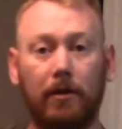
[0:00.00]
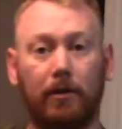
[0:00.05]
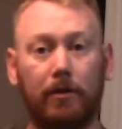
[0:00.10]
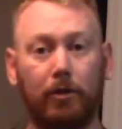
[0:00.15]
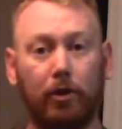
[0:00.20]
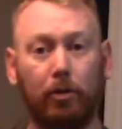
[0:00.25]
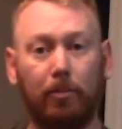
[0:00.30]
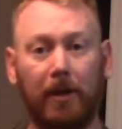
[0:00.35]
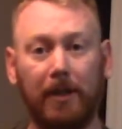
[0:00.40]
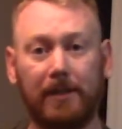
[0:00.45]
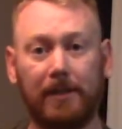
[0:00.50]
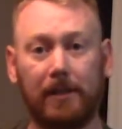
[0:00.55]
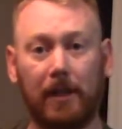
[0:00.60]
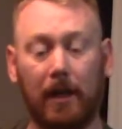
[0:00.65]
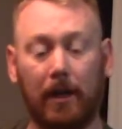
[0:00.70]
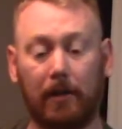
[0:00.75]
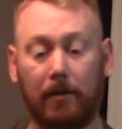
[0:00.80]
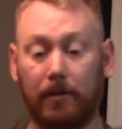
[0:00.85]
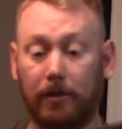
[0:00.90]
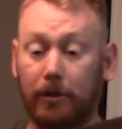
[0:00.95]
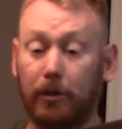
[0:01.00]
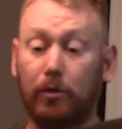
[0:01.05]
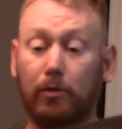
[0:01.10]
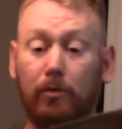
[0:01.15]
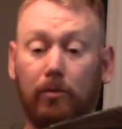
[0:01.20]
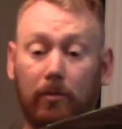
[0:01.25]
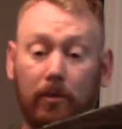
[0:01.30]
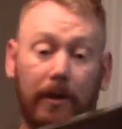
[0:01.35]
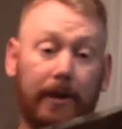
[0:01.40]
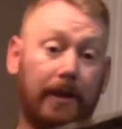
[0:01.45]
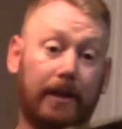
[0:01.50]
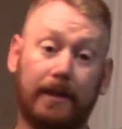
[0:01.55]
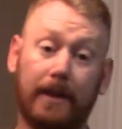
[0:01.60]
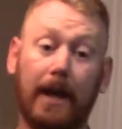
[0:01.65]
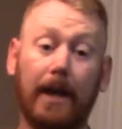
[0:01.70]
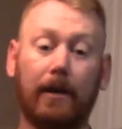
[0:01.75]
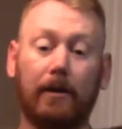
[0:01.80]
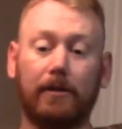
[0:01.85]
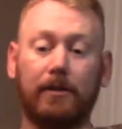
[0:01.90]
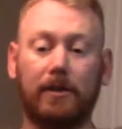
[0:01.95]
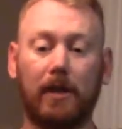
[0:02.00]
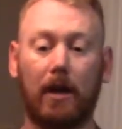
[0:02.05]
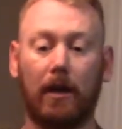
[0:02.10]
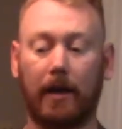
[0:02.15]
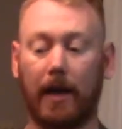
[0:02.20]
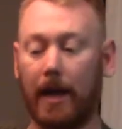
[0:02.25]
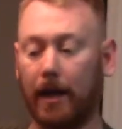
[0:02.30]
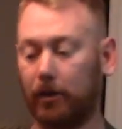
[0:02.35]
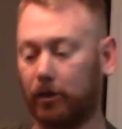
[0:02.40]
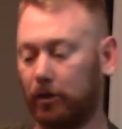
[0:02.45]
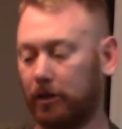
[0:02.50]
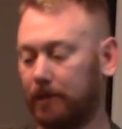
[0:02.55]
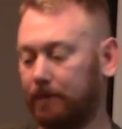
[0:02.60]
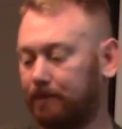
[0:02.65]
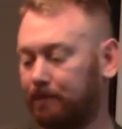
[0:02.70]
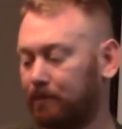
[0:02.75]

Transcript: new buttstock, an entire stock actually.